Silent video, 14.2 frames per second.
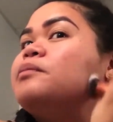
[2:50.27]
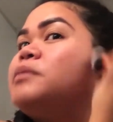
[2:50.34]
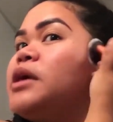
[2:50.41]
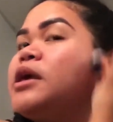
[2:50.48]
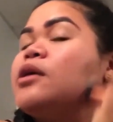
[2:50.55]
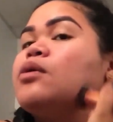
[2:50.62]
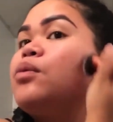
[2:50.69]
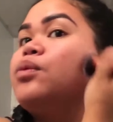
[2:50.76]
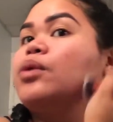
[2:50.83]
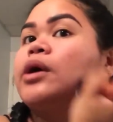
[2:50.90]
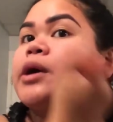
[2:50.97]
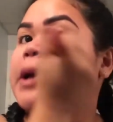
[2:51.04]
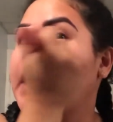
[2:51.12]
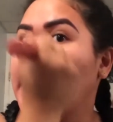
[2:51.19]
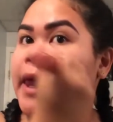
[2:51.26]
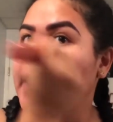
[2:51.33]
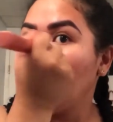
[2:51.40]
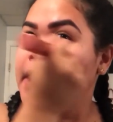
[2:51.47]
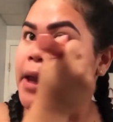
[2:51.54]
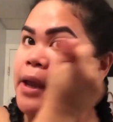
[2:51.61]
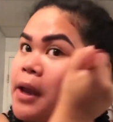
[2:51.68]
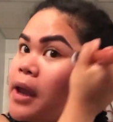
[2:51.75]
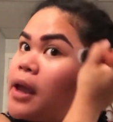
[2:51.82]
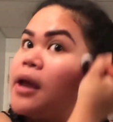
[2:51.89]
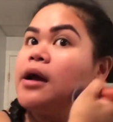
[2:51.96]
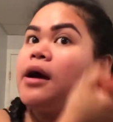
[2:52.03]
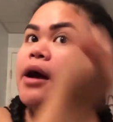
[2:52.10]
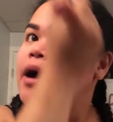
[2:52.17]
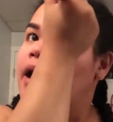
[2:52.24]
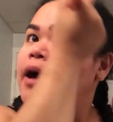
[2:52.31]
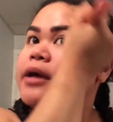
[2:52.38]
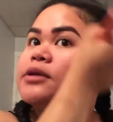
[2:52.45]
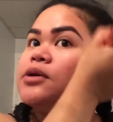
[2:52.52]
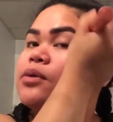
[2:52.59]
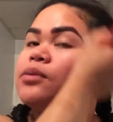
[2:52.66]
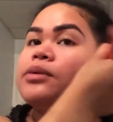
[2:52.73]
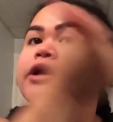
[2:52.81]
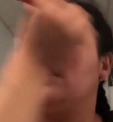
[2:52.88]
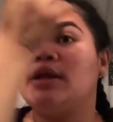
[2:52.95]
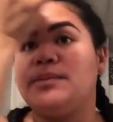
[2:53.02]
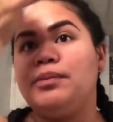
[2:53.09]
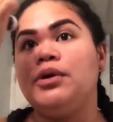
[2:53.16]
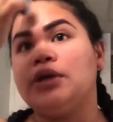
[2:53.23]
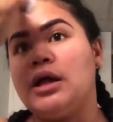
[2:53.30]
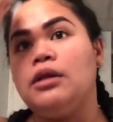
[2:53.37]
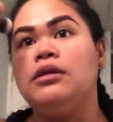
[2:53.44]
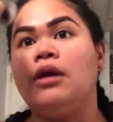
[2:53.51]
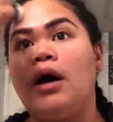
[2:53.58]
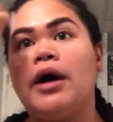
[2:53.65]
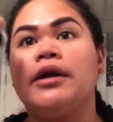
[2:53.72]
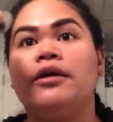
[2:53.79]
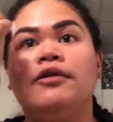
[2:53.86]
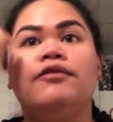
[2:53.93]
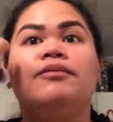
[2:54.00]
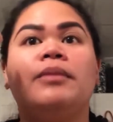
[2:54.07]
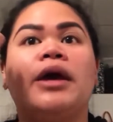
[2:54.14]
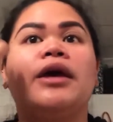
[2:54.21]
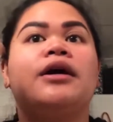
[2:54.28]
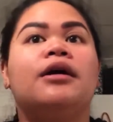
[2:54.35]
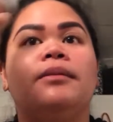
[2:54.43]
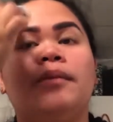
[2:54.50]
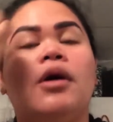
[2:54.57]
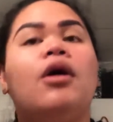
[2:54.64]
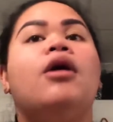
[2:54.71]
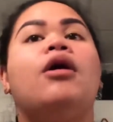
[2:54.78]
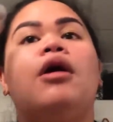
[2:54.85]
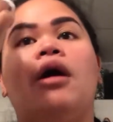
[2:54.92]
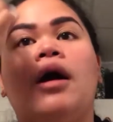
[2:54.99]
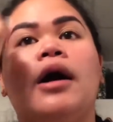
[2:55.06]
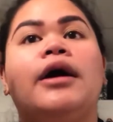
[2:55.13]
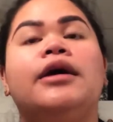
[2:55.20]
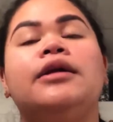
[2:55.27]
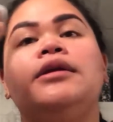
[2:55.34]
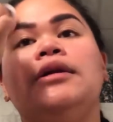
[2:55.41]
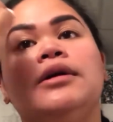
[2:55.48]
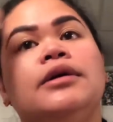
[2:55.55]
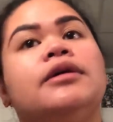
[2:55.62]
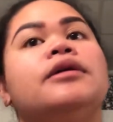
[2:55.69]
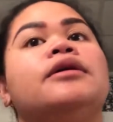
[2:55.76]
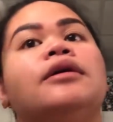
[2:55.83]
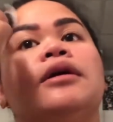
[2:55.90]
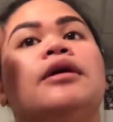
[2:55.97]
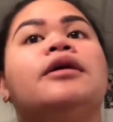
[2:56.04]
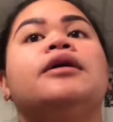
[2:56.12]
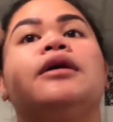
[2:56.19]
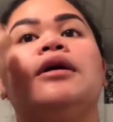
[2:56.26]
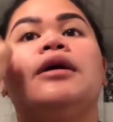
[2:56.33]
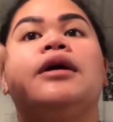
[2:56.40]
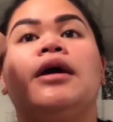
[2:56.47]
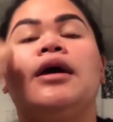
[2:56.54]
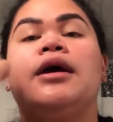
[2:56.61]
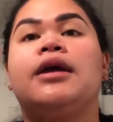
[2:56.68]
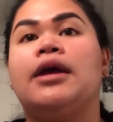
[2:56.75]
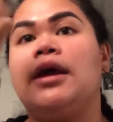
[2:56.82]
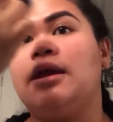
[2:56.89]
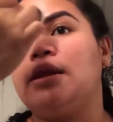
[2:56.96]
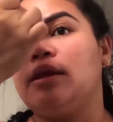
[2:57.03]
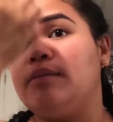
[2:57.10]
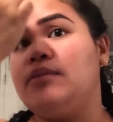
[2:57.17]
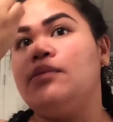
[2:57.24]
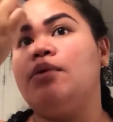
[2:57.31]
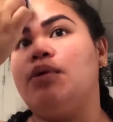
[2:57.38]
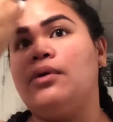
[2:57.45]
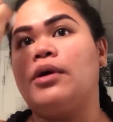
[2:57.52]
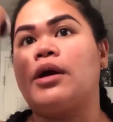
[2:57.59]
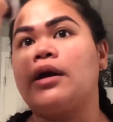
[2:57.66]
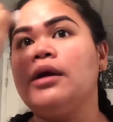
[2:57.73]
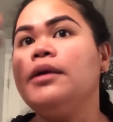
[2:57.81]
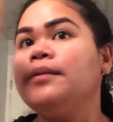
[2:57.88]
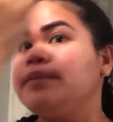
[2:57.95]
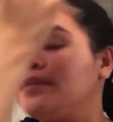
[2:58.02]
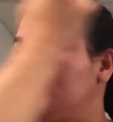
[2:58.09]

me working, I don't really put a lot of makeup on anymore,